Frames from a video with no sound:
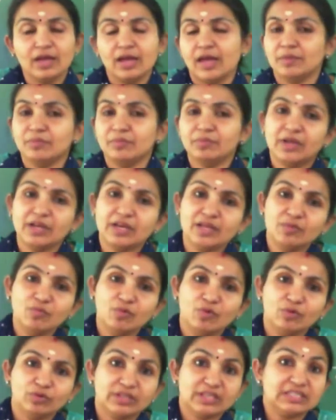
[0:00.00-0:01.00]
and many
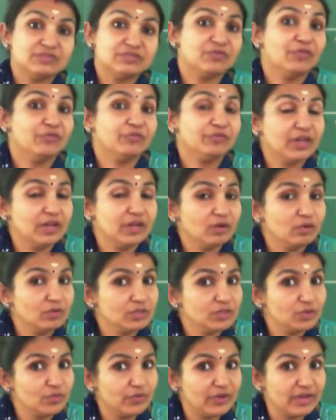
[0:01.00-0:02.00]
more things. 15
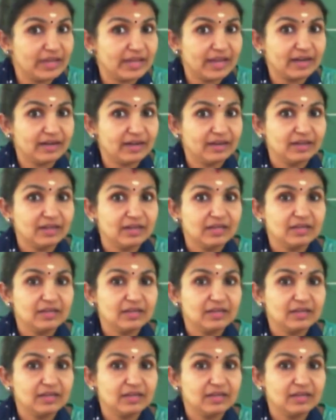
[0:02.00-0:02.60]
also we can.